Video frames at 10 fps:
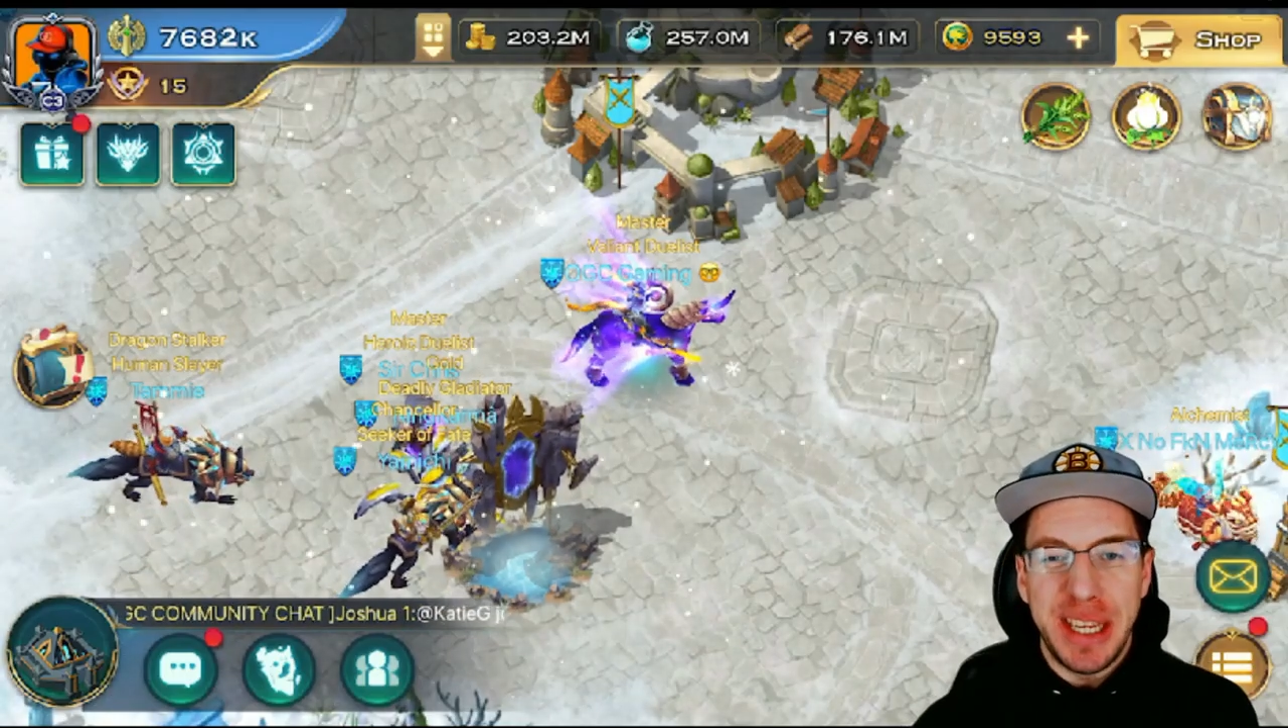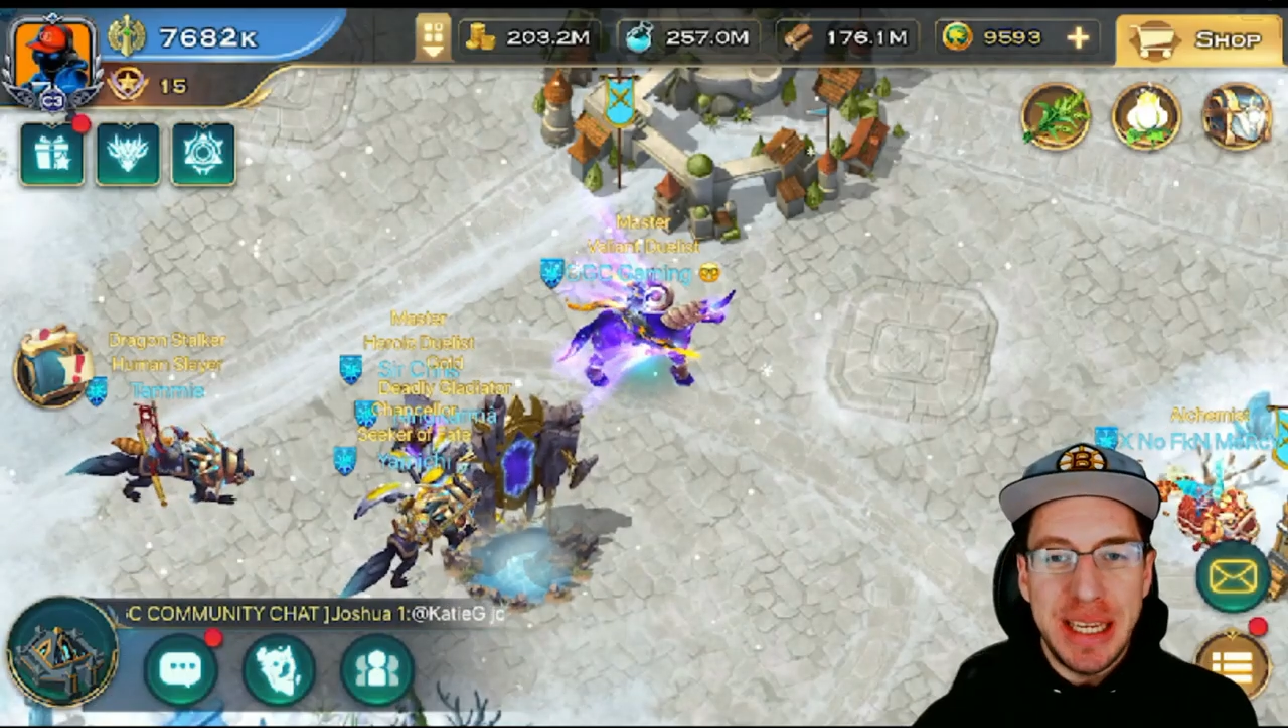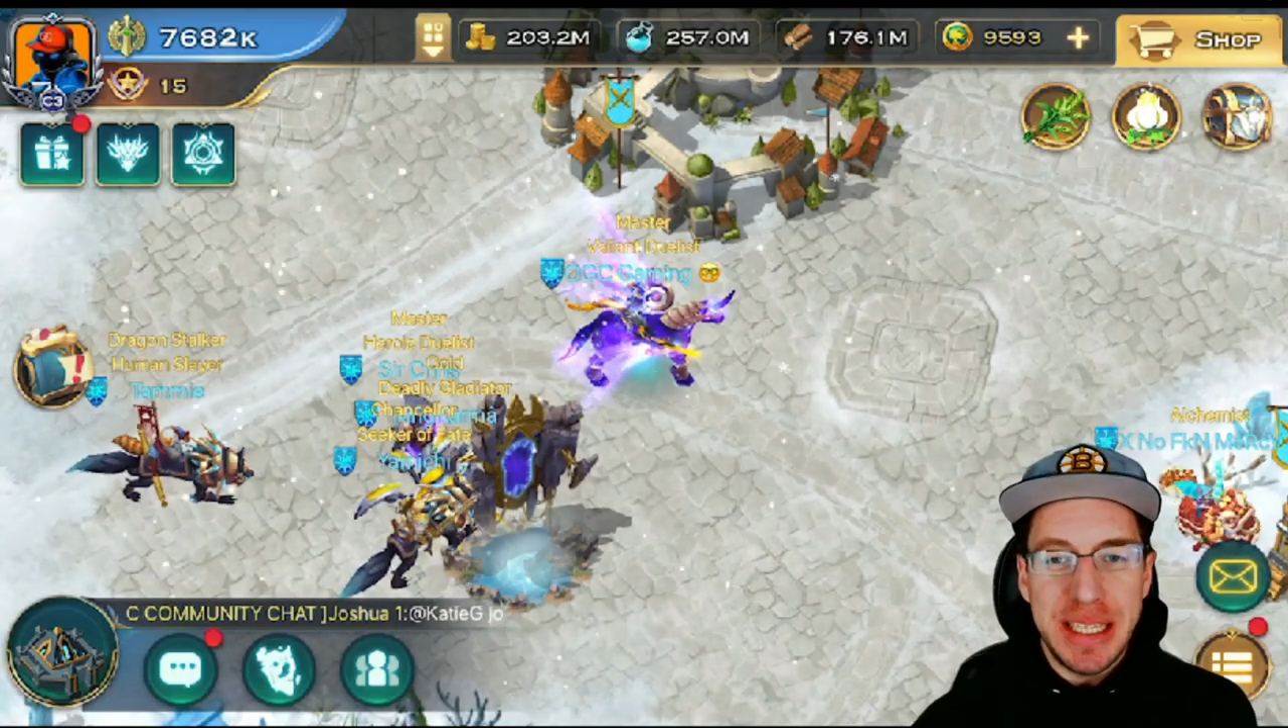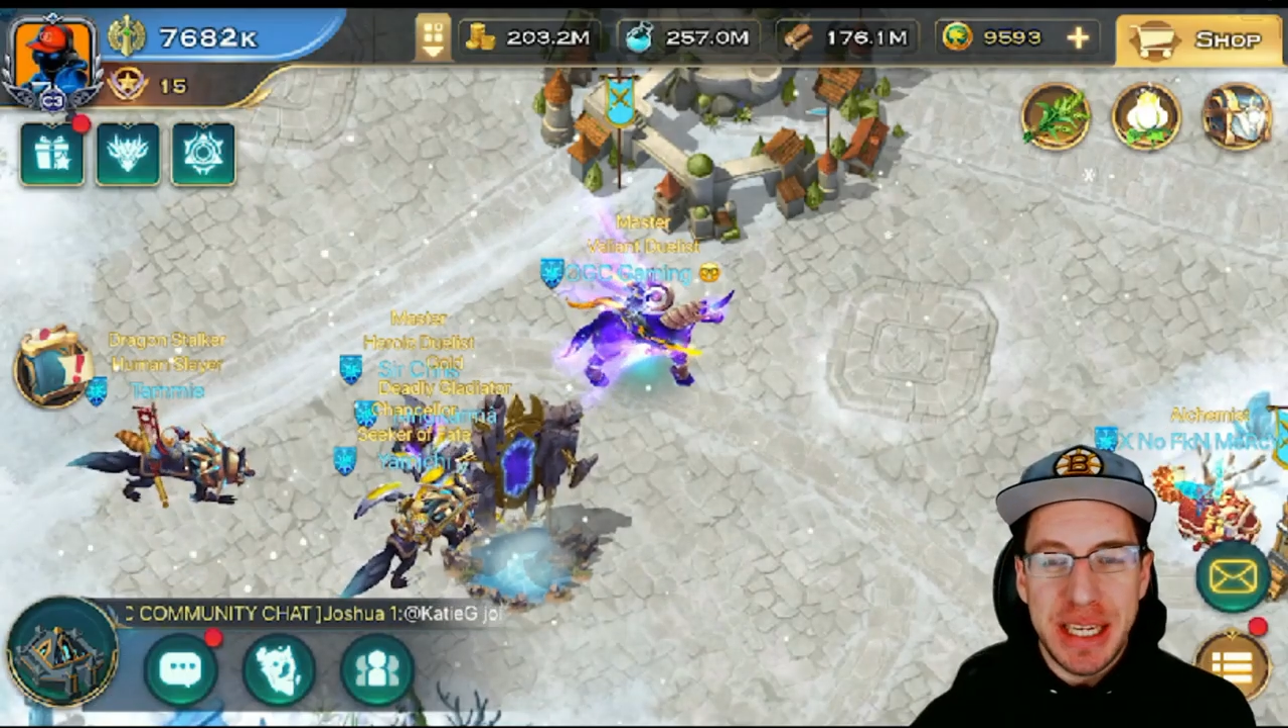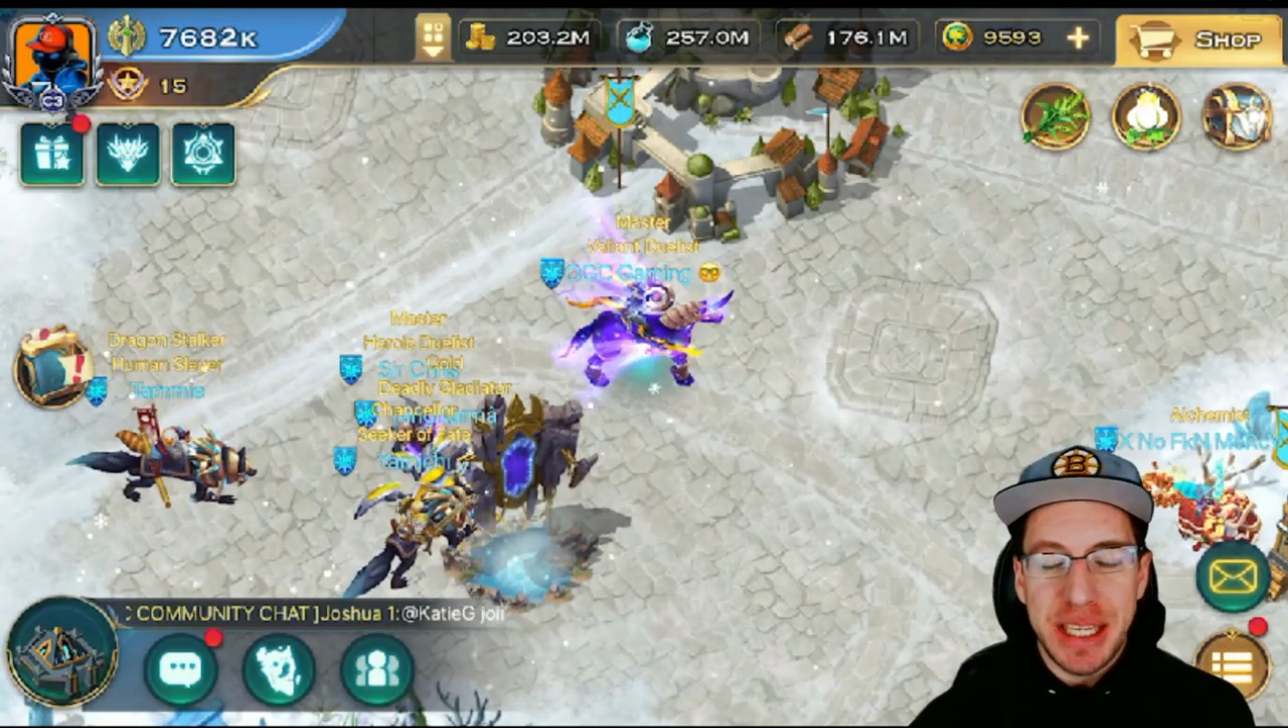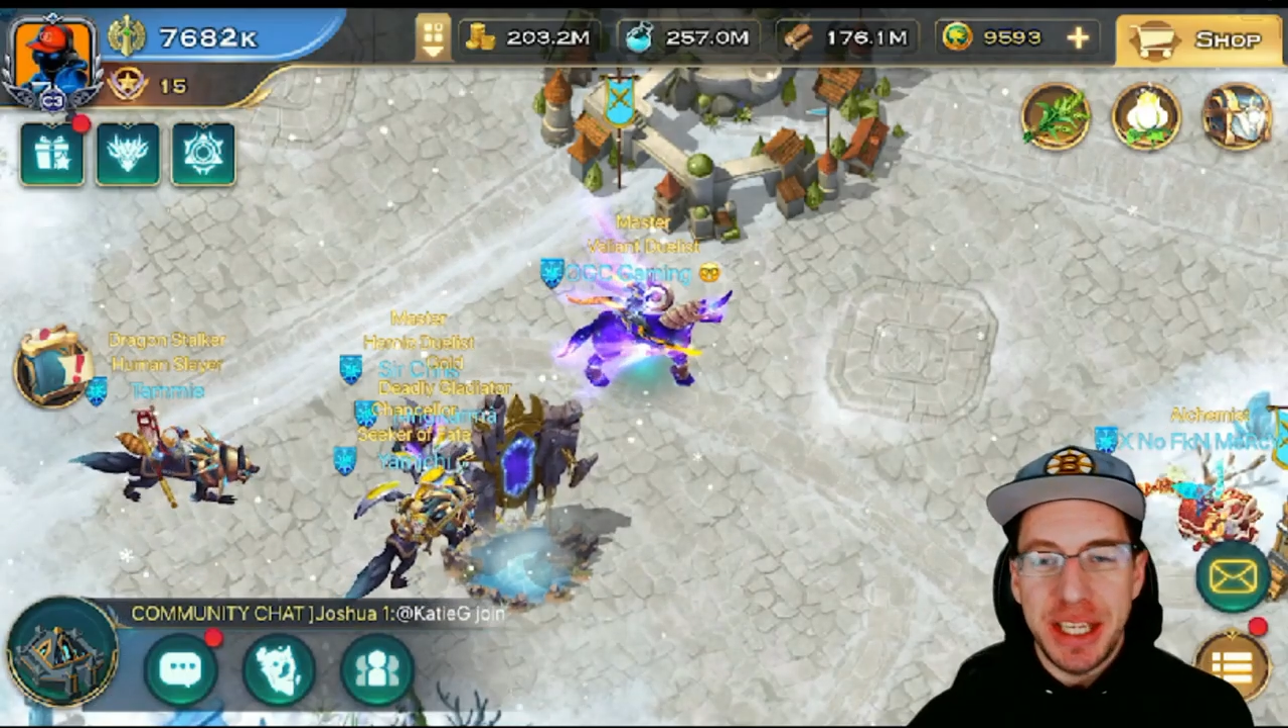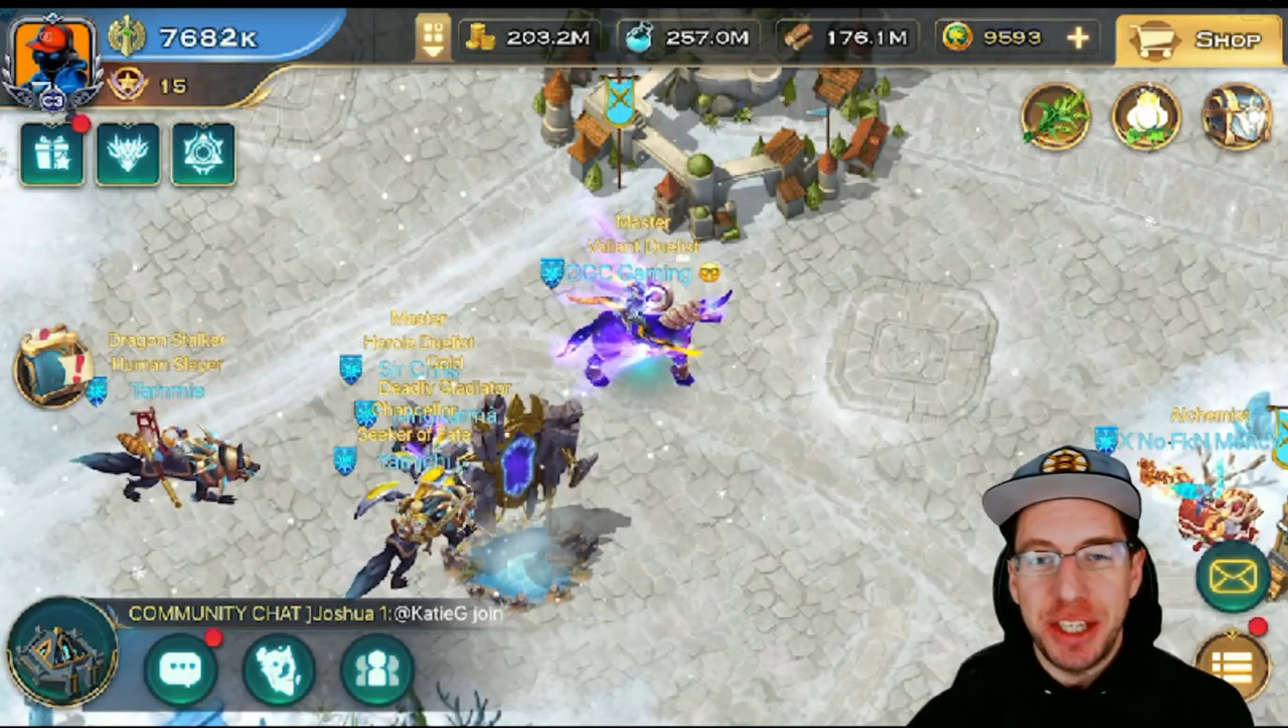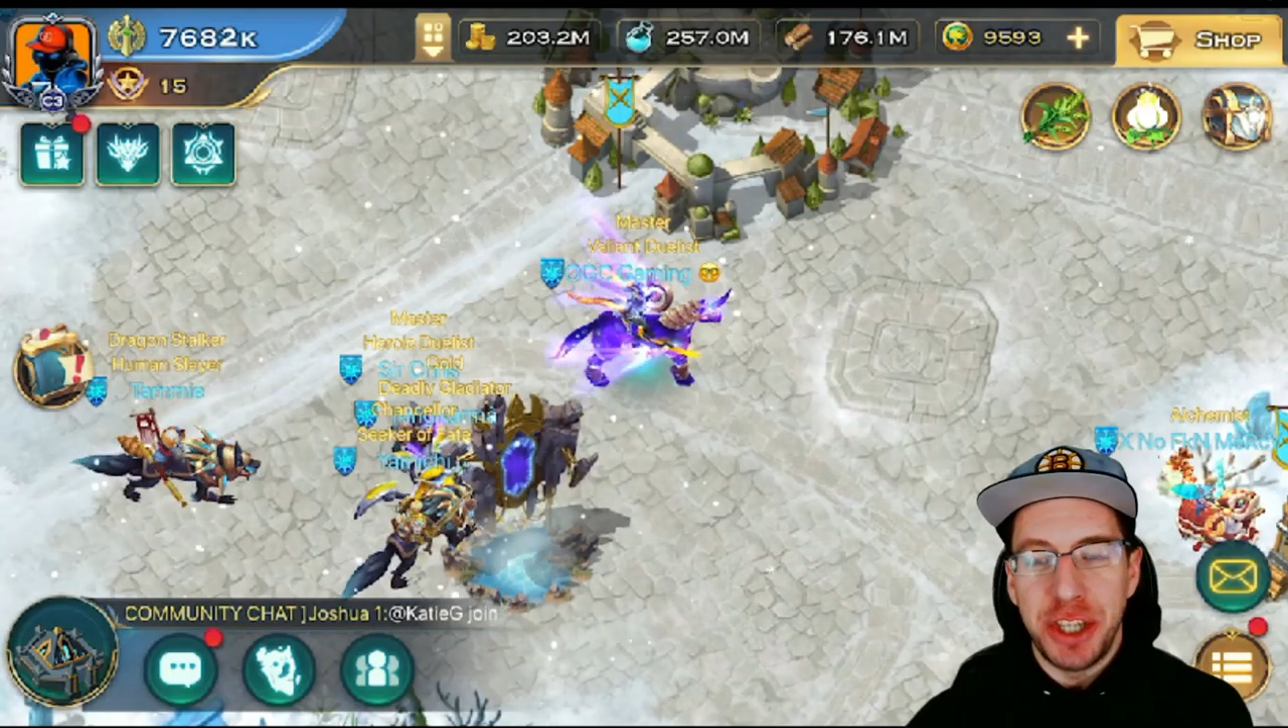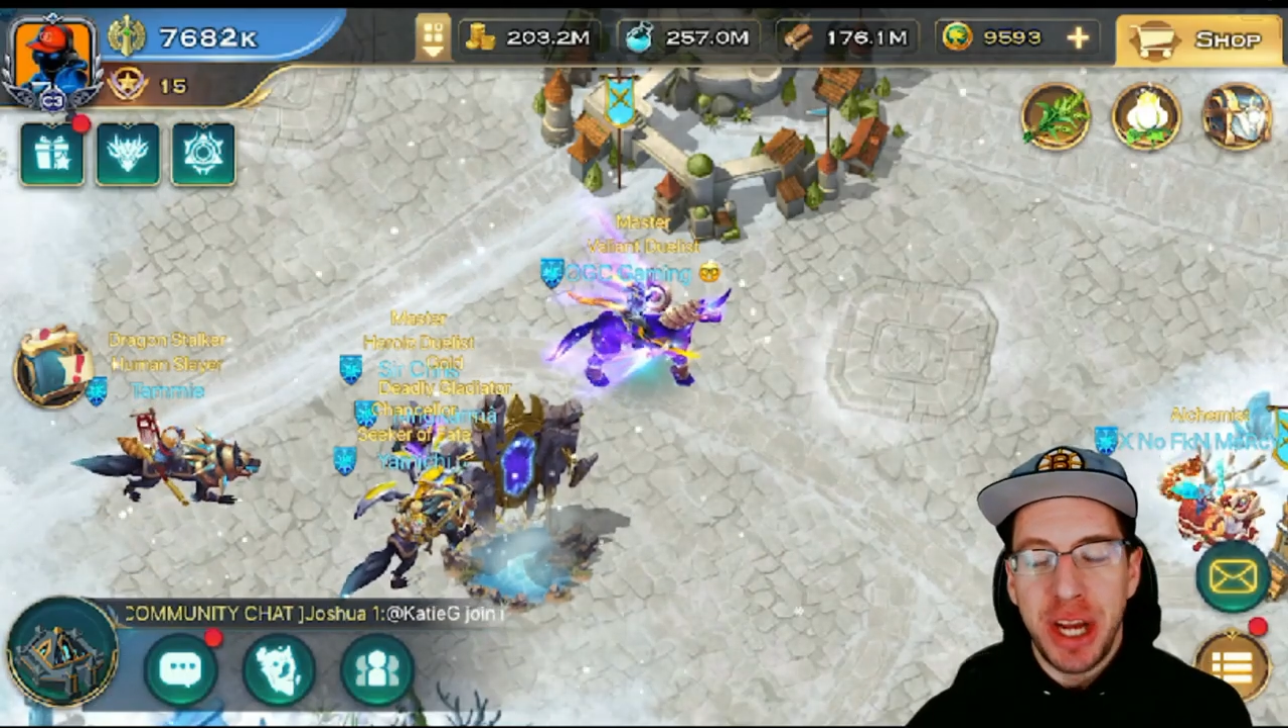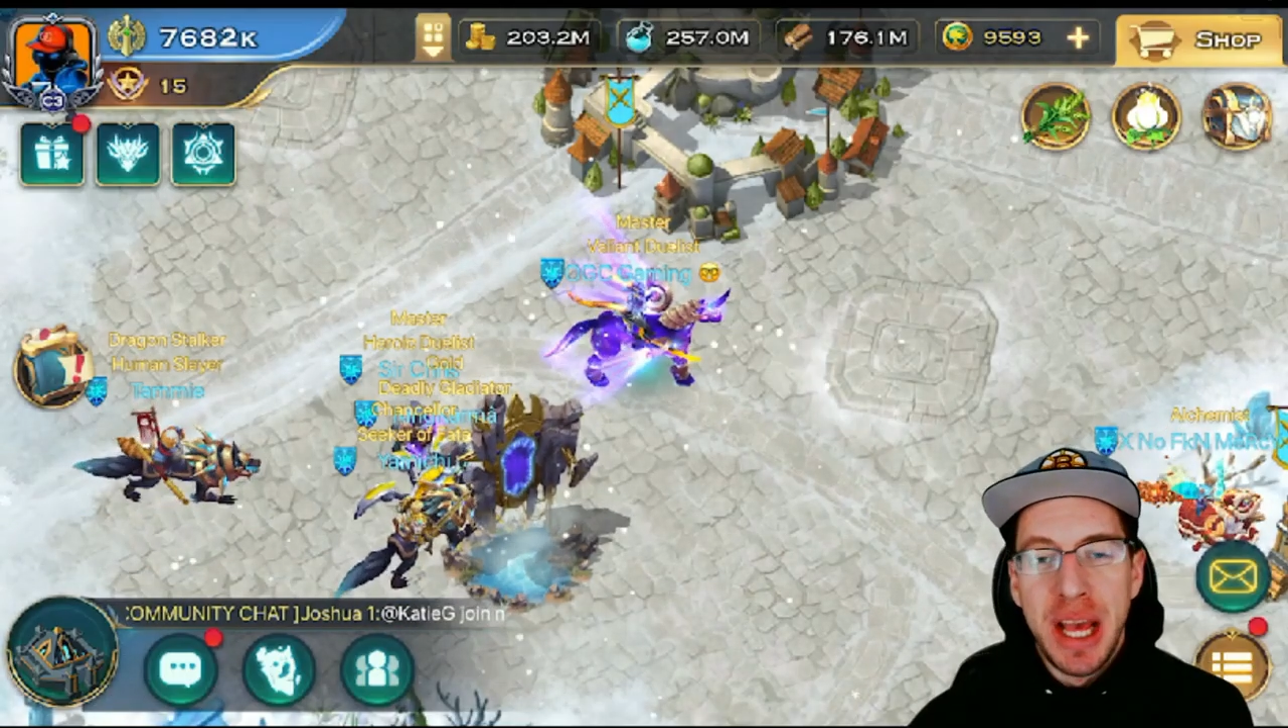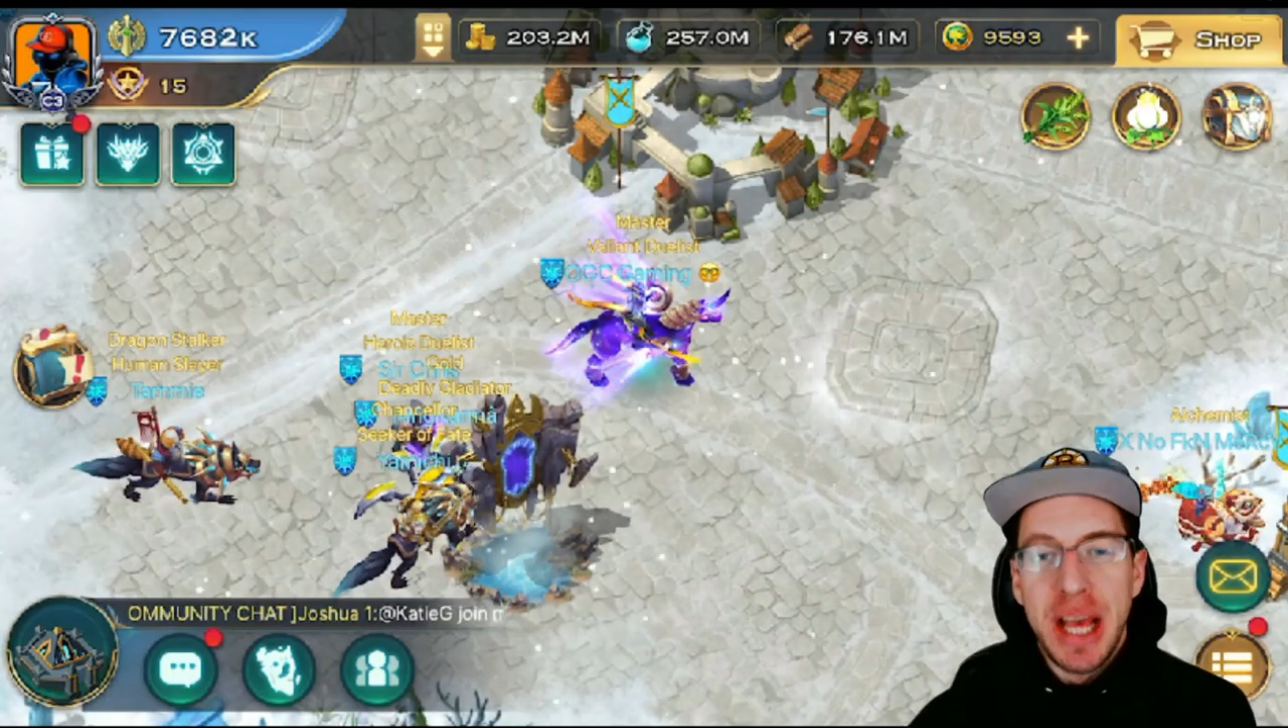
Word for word: is English.